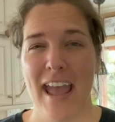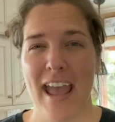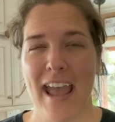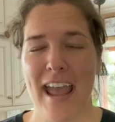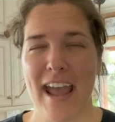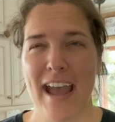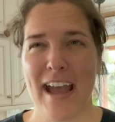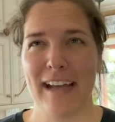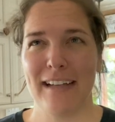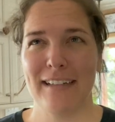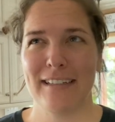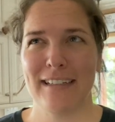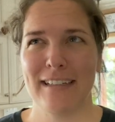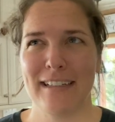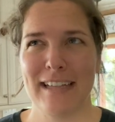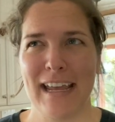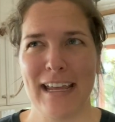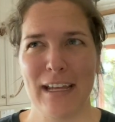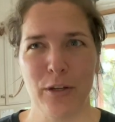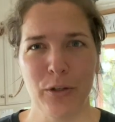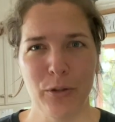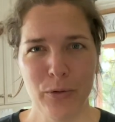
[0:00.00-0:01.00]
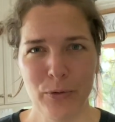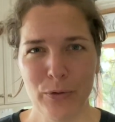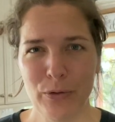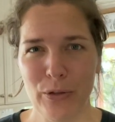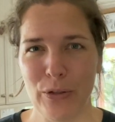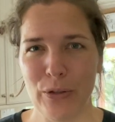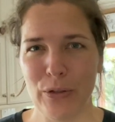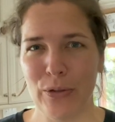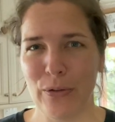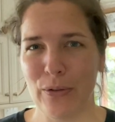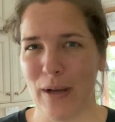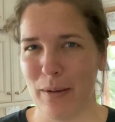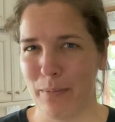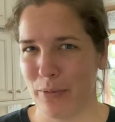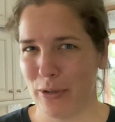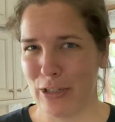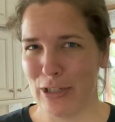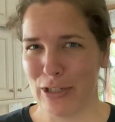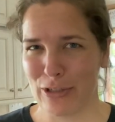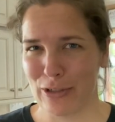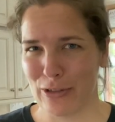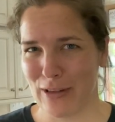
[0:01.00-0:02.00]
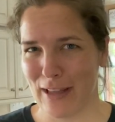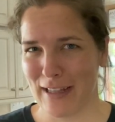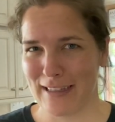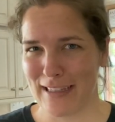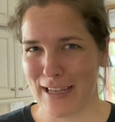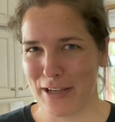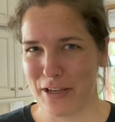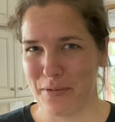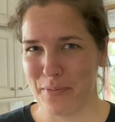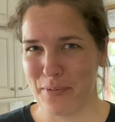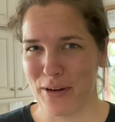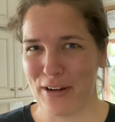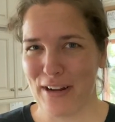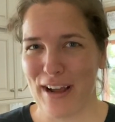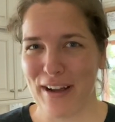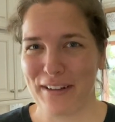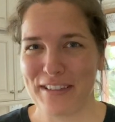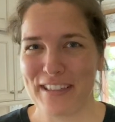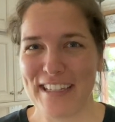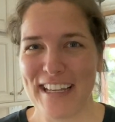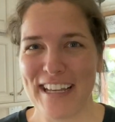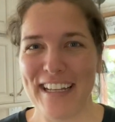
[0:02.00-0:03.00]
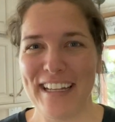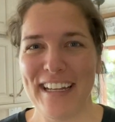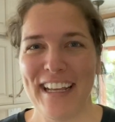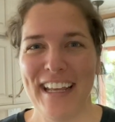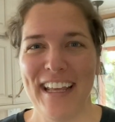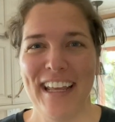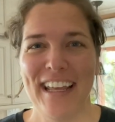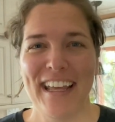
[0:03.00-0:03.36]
and Tanghulu, I'm pretty sure that's how you pronounce it,